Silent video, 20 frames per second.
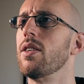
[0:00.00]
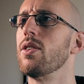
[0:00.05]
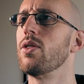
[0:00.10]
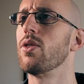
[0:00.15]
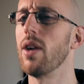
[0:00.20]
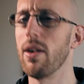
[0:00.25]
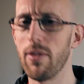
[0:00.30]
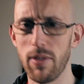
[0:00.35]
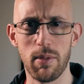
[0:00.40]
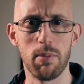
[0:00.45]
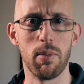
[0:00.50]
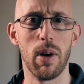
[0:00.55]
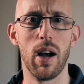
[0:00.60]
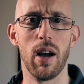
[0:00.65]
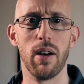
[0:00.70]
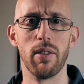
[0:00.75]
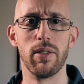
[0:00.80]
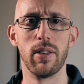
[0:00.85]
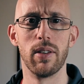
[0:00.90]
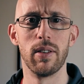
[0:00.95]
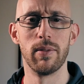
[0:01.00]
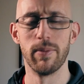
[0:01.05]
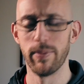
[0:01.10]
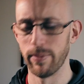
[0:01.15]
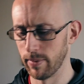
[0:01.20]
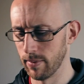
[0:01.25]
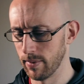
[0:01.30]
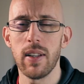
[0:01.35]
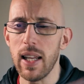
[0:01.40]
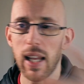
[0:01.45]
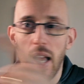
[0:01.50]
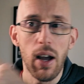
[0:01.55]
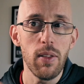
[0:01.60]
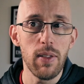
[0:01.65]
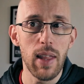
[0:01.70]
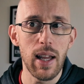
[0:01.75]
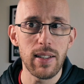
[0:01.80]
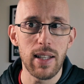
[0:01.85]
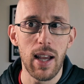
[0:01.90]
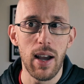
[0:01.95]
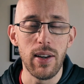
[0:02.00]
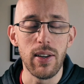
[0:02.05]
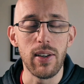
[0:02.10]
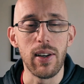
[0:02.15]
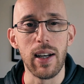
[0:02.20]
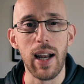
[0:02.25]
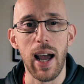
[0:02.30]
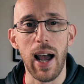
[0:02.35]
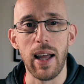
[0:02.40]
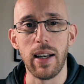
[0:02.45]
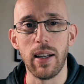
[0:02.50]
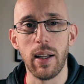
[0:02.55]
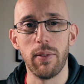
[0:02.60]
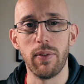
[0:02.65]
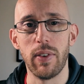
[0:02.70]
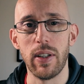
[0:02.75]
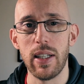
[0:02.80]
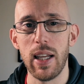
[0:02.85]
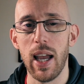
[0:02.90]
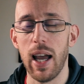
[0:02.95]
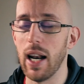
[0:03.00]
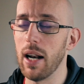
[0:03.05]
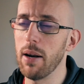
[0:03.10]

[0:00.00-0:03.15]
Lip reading: Triff and Marv. So there you go, that's how you can add a vignette.